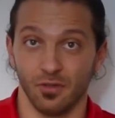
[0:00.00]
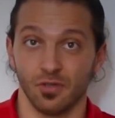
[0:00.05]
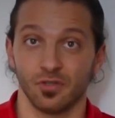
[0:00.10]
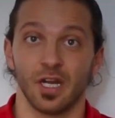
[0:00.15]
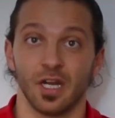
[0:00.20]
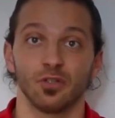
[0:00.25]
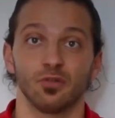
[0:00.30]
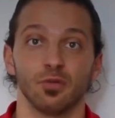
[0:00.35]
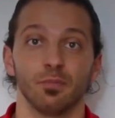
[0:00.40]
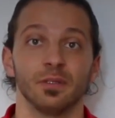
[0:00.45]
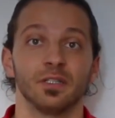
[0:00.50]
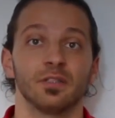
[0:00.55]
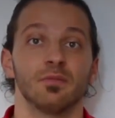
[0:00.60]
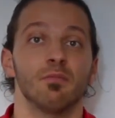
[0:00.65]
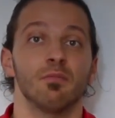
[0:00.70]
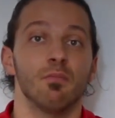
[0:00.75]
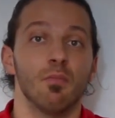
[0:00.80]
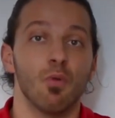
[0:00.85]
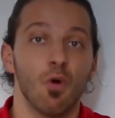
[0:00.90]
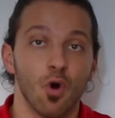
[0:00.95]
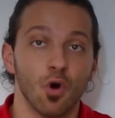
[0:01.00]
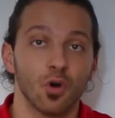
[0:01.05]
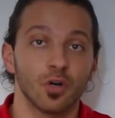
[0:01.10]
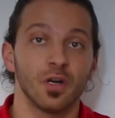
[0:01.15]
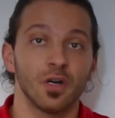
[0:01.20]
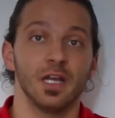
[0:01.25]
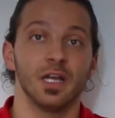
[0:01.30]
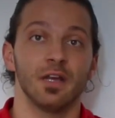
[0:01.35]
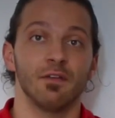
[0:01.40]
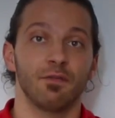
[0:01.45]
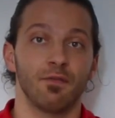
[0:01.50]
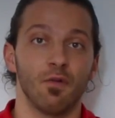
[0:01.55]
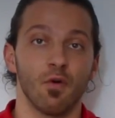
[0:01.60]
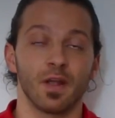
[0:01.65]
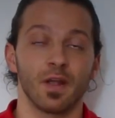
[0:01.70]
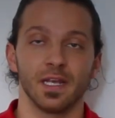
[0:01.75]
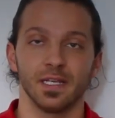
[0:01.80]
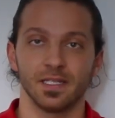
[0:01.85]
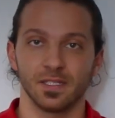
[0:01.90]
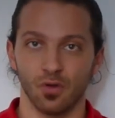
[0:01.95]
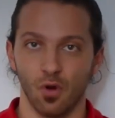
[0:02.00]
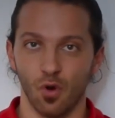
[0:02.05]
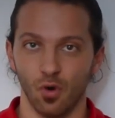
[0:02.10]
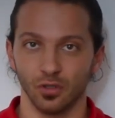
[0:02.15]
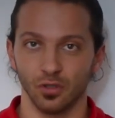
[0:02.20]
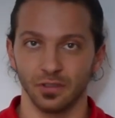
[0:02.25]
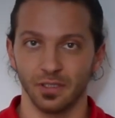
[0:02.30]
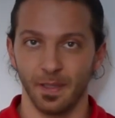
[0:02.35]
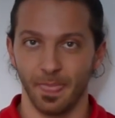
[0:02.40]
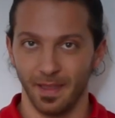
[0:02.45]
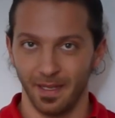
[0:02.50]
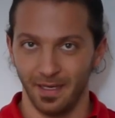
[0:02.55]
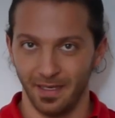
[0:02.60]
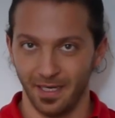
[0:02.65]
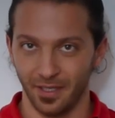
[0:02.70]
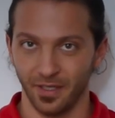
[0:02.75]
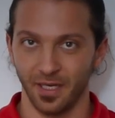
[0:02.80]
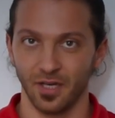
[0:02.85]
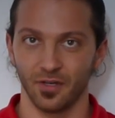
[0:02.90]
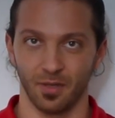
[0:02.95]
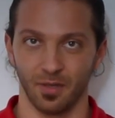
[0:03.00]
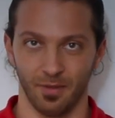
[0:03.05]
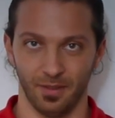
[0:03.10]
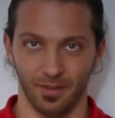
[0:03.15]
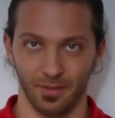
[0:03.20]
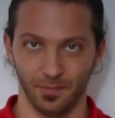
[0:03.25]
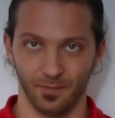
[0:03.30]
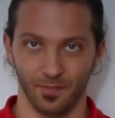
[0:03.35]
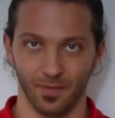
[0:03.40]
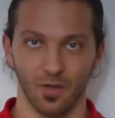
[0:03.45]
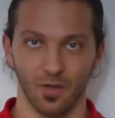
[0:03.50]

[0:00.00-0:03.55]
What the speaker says: You start to put more focus on learning grammar,